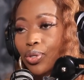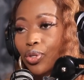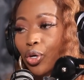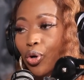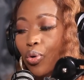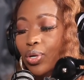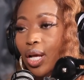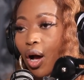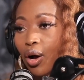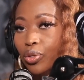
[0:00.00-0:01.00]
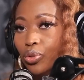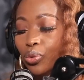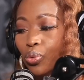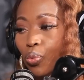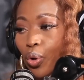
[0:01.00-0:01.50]
not only are
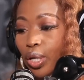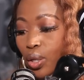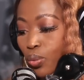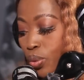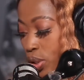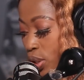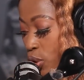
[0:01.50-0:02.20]
you working with